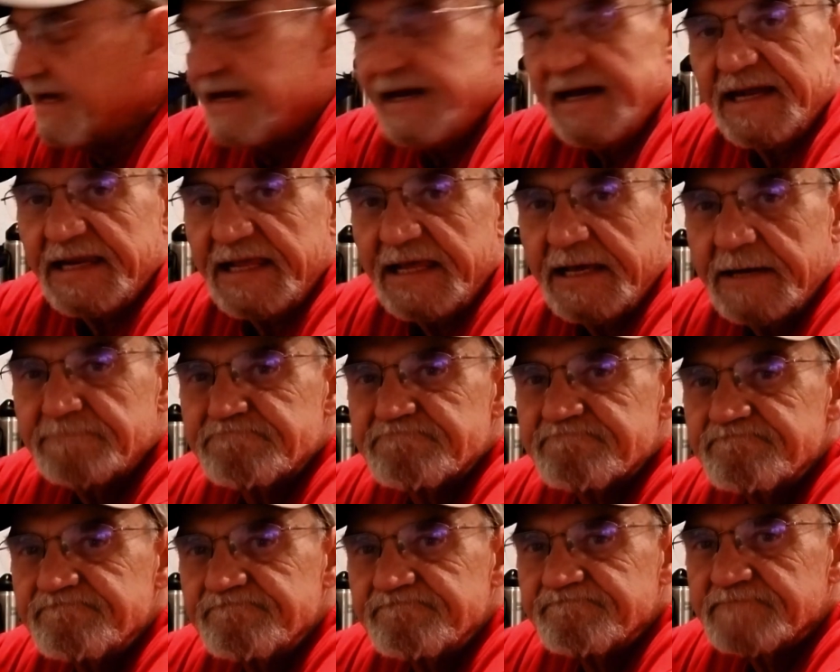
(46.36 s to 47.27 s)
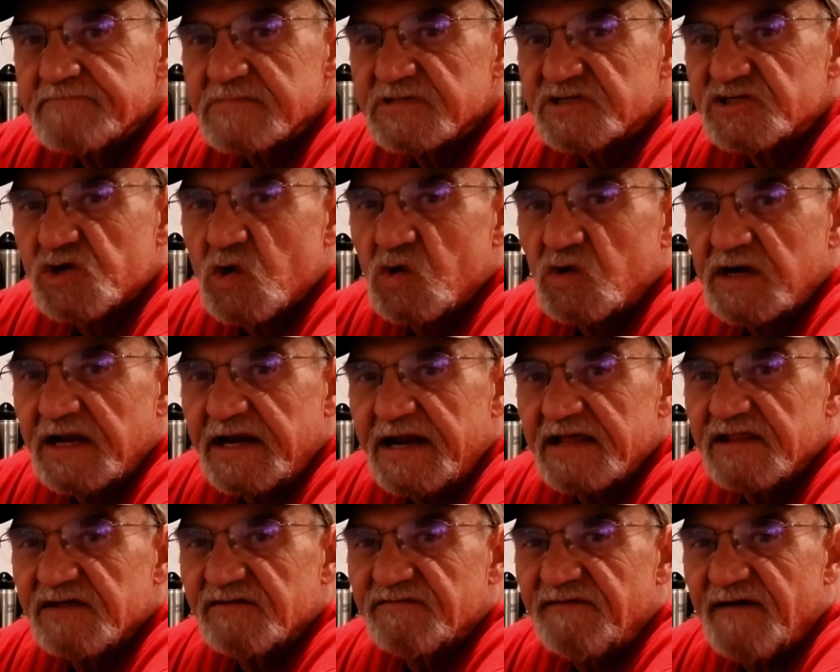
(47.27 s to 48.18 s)
And yep, scored
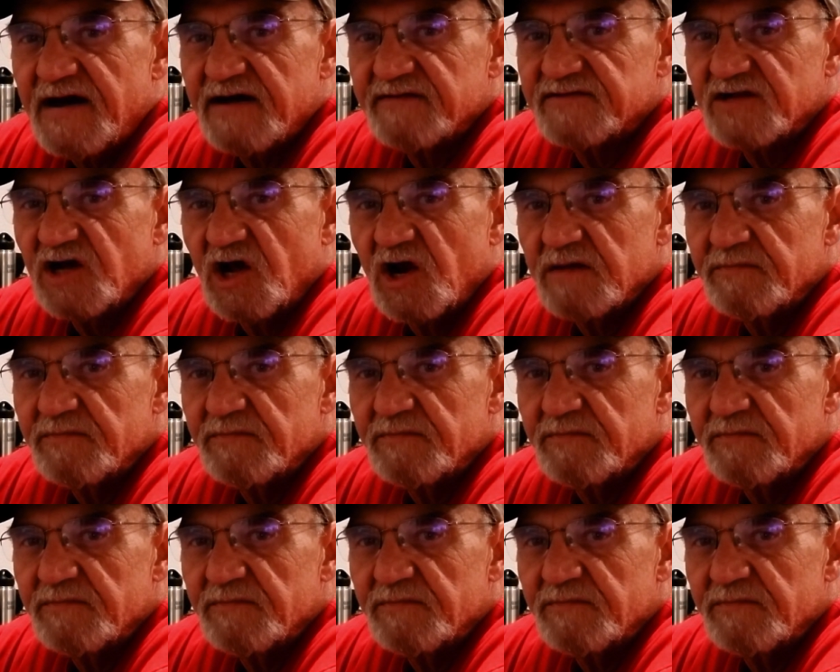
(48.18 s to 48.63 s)
another $5